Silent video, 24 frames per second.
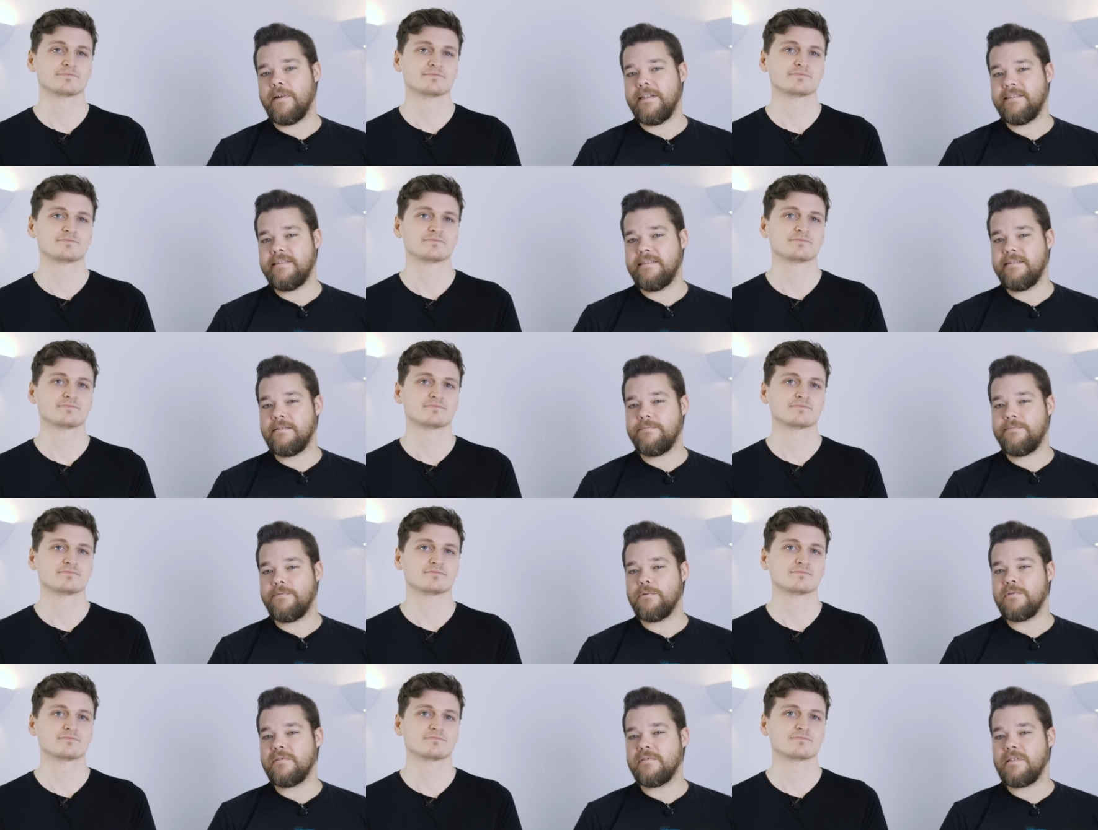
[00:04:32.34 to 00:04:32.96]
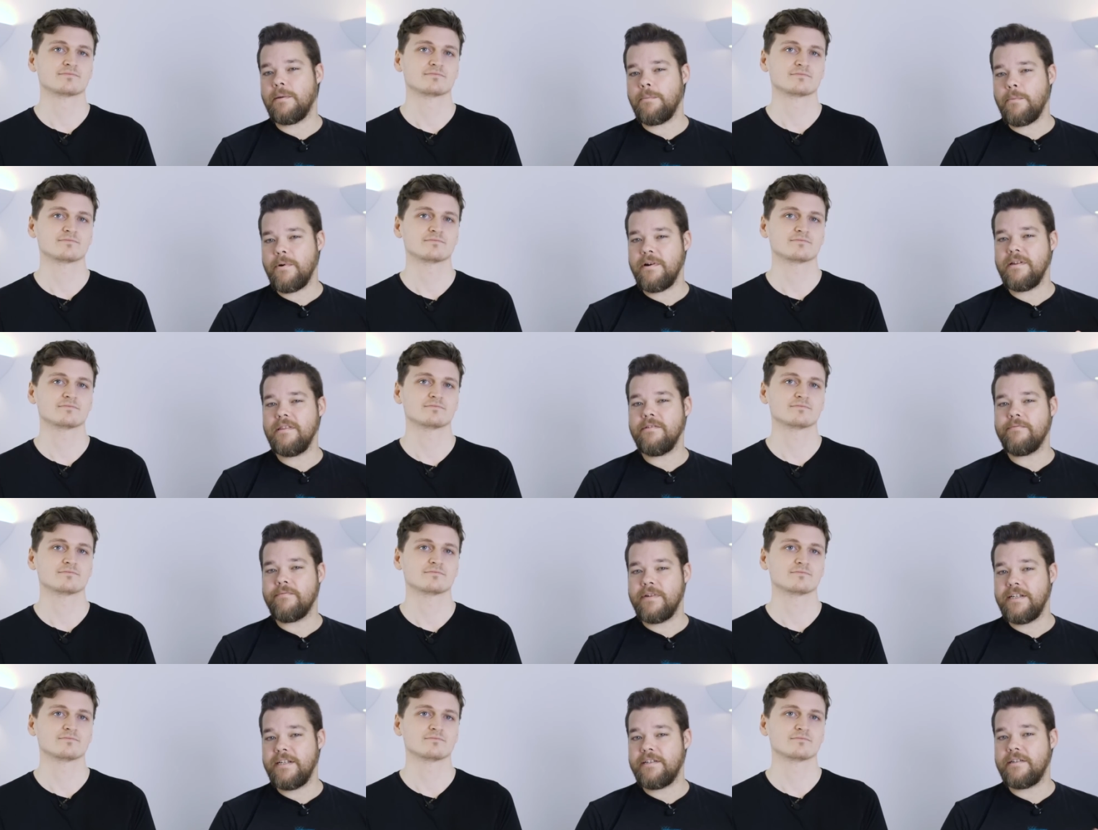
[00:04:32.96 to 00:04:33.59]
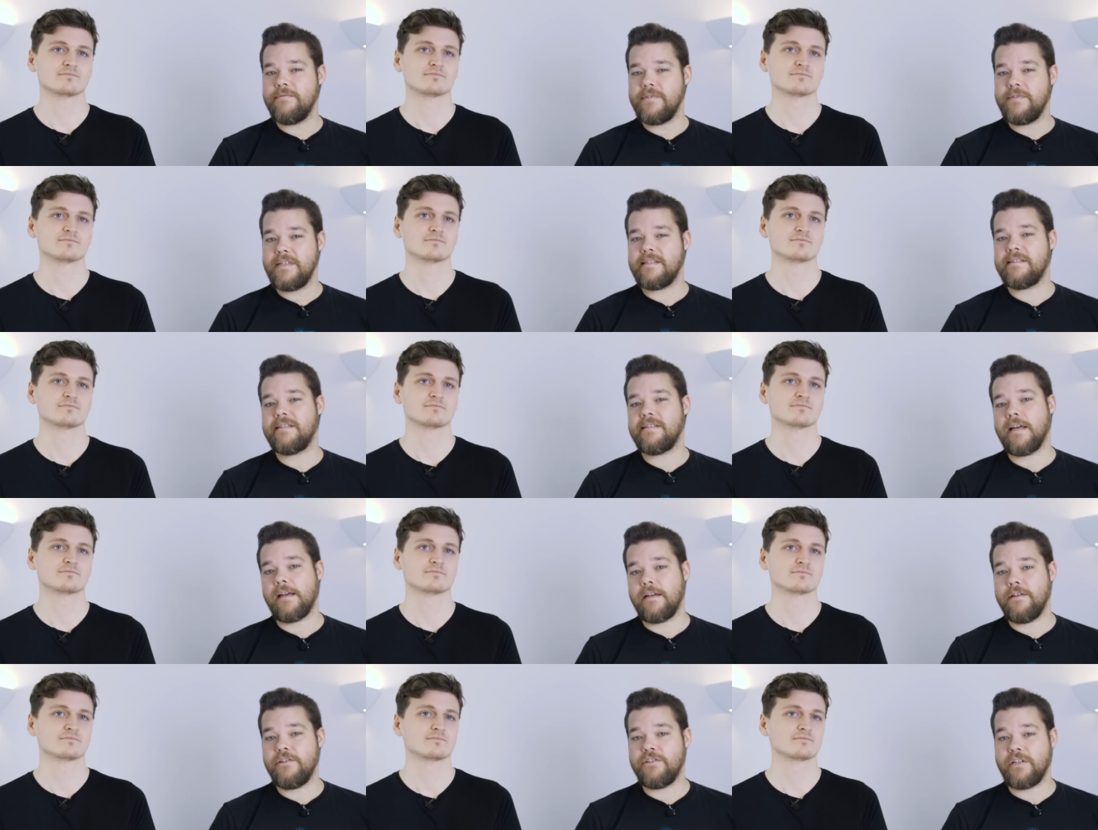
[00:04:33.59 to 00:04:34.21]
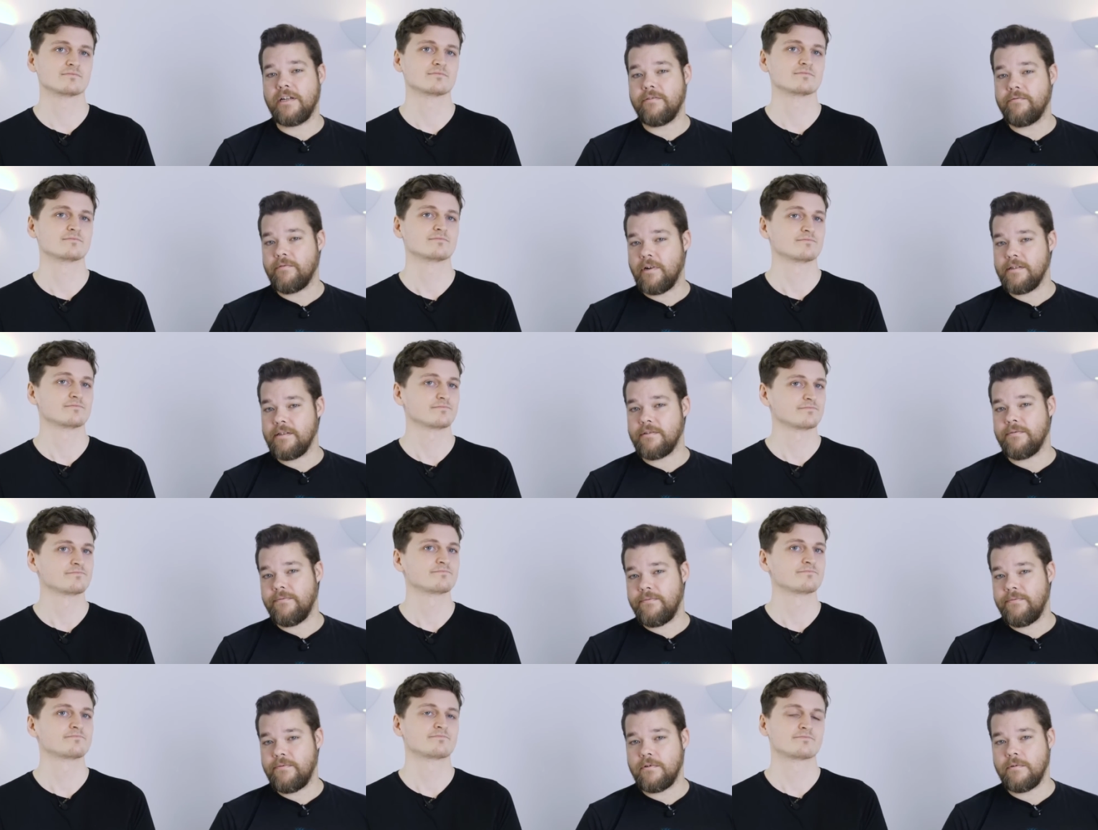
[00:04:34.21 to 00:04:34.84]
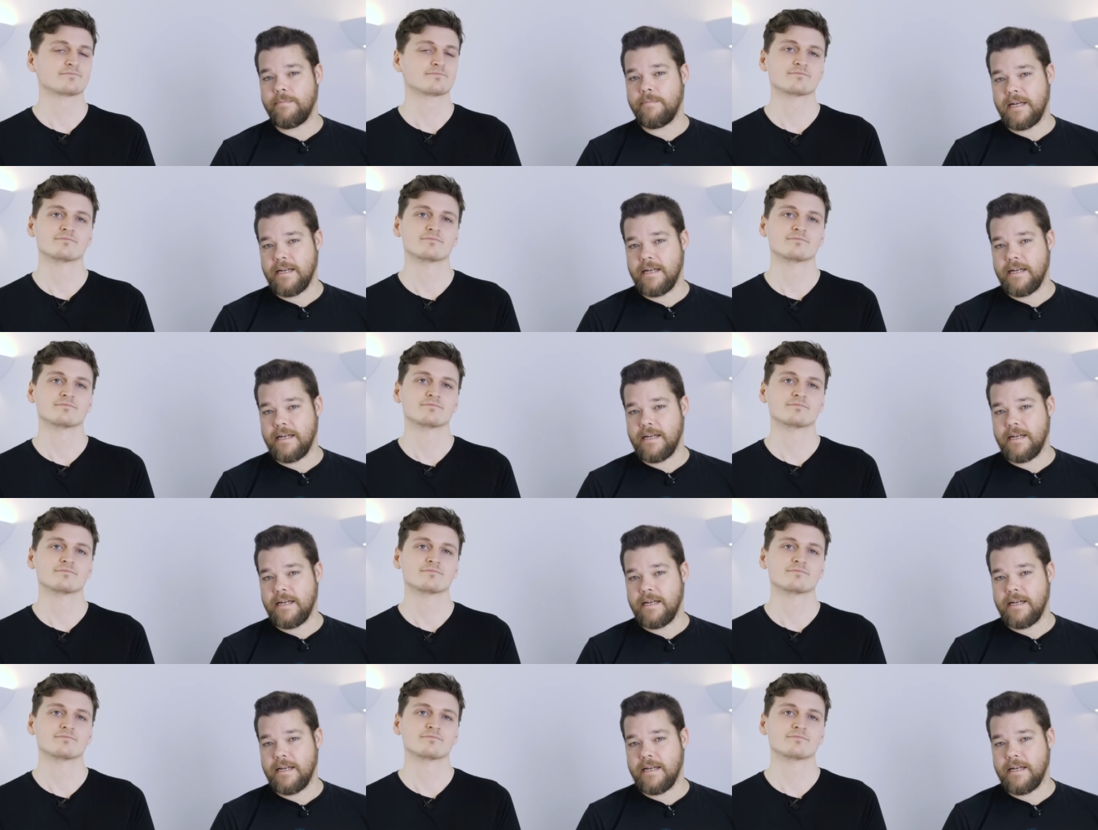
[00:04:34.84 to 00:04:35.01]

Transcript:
Speaker 1: prices to fall somewhere in the region of its second gen Ryzen 4